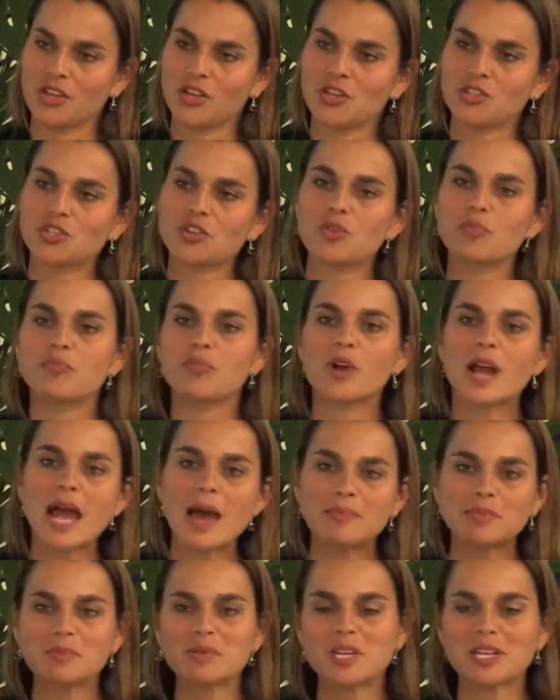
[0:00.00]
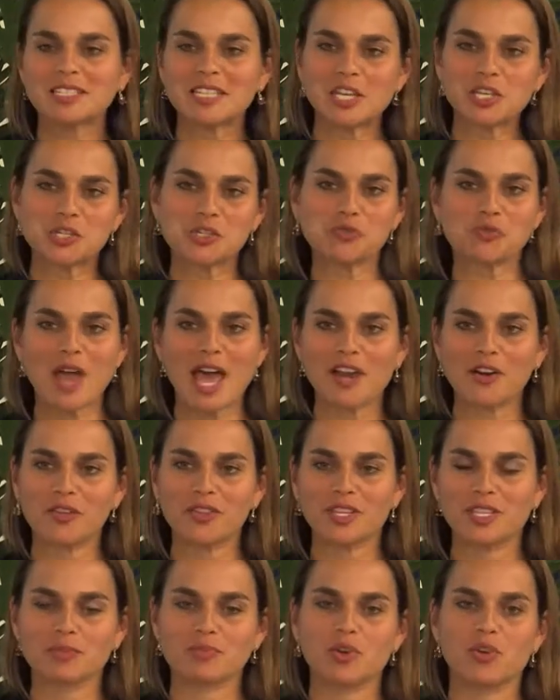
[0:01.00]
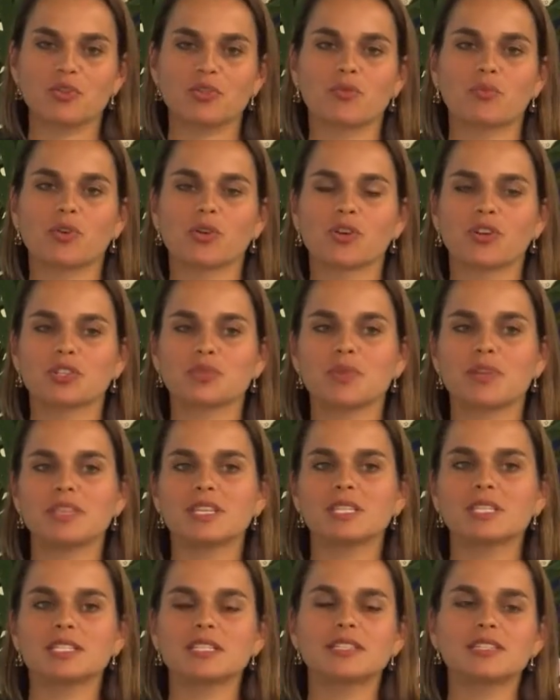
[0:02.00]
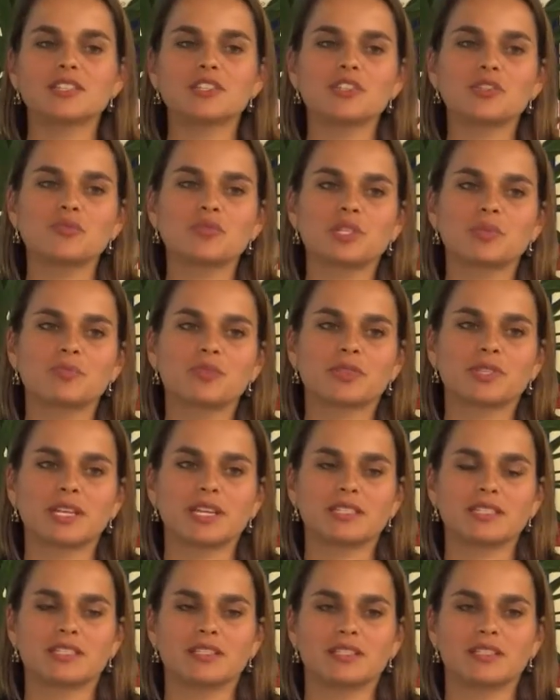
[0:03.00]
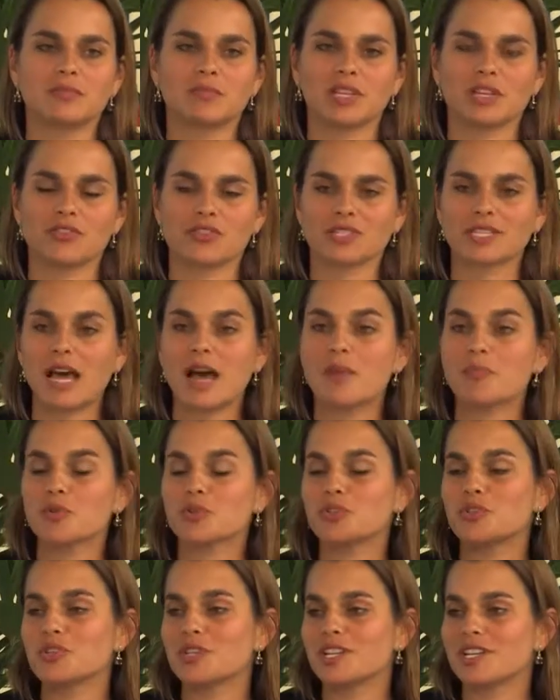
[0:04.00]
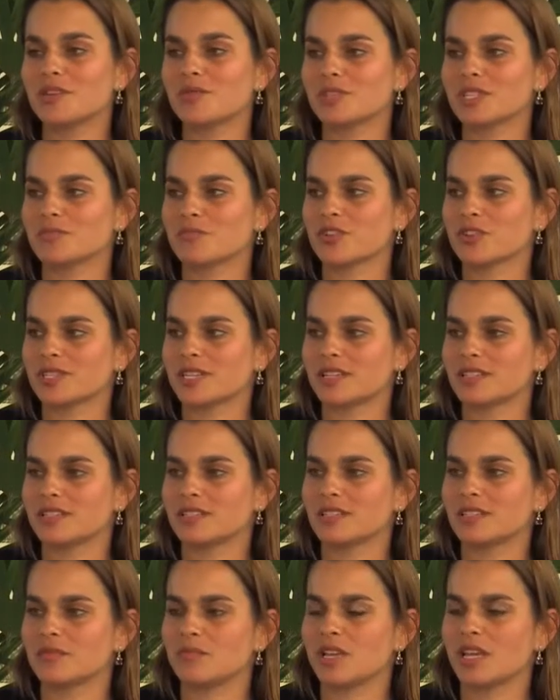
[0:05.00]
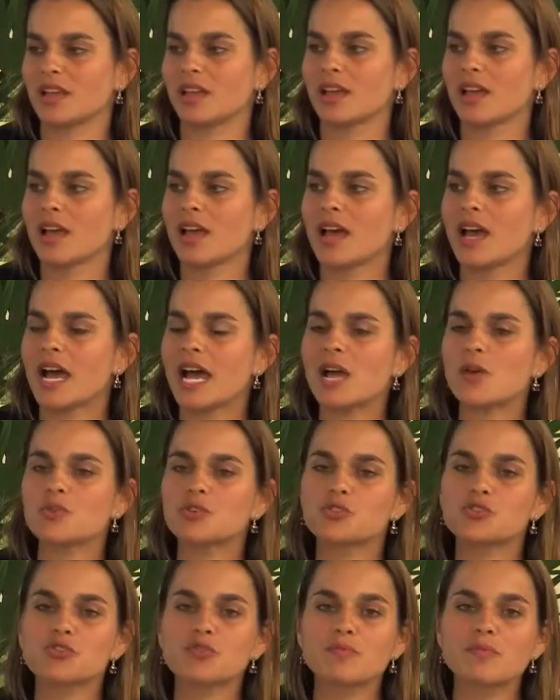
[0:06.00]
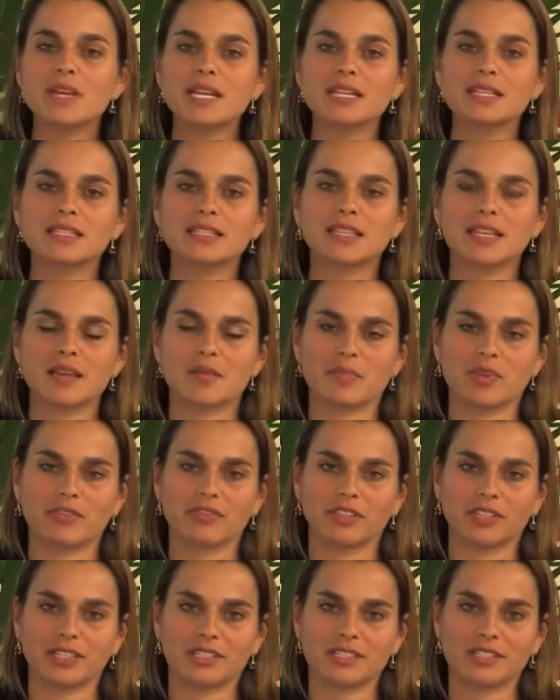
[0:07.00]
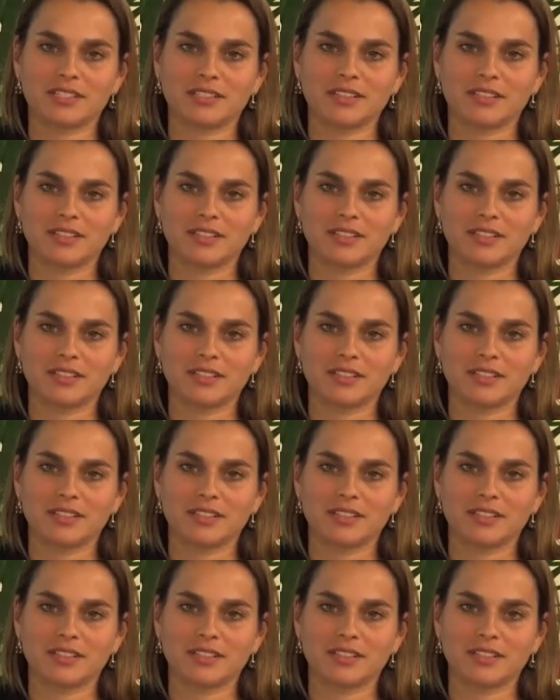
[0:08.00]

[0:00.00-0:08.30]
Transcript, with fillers: So perhaps because I straddle these both worlds, when this decision was presented to me, this opportunity was presented to me, I was tremendously ambivalent.